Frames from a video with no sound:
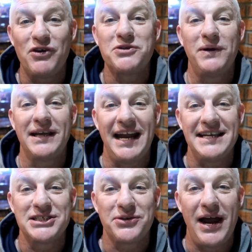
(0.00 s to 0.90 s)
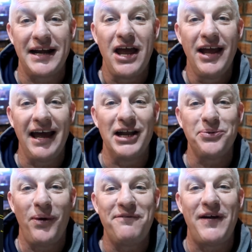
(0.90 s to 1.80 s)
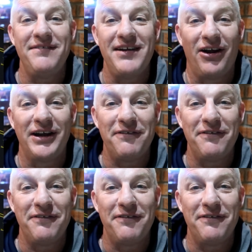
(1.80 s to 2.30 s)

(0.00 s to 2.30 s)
First one to get Aces Crack got a twenty-five dollar